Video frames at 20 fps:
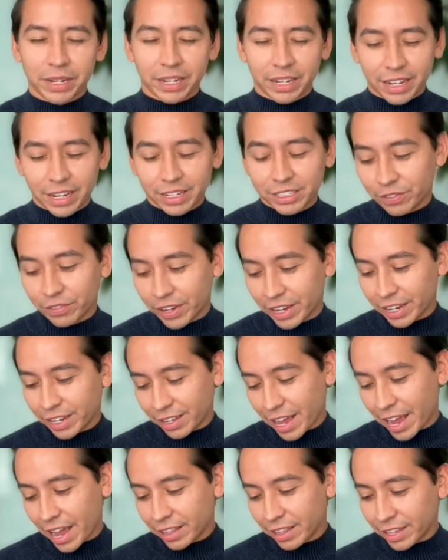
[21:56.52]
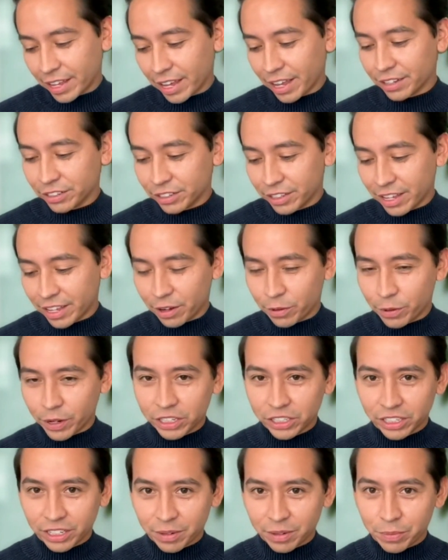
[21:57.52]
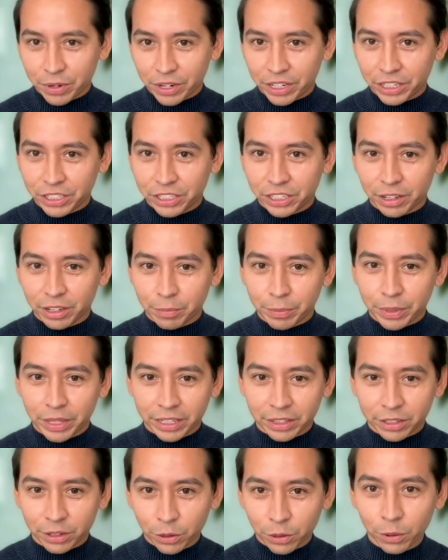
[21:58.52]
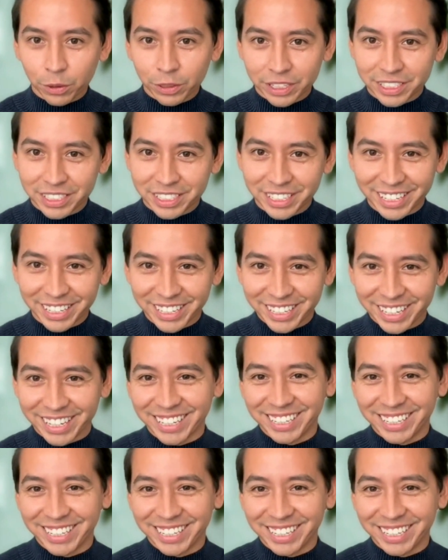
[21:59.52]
gosh, if I had to answer that question, I'm pretty sure that'd be like the golden ticket.